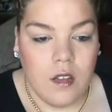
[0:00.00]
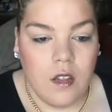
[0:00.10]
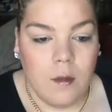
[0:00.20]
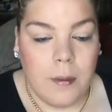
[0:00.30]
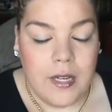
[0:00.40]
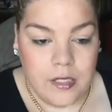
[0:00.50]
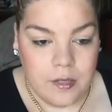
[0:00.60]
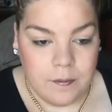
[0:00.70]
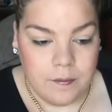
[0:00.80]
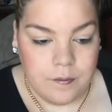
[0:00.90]
But
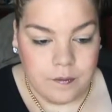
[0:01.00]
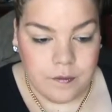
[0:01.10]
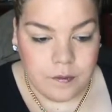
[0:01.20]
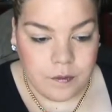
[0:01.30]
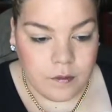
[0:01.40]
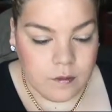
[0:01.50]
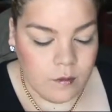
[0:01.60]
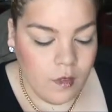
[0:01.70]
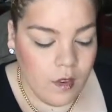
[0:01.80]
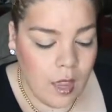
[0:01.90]

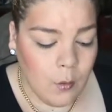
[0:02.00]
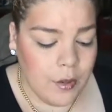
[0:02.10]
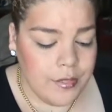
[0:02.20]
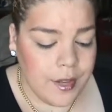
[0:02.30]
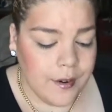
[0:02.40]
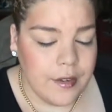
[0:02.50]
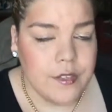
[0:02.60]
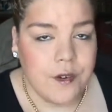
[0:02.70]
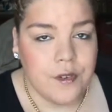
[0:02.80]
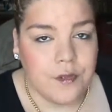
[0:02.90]
I went there in
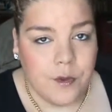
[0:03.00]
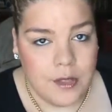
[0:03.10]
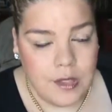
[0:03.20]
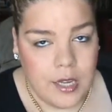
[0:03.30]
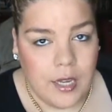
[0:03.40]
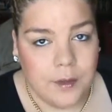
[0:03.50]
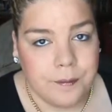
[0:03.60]
search of one thing.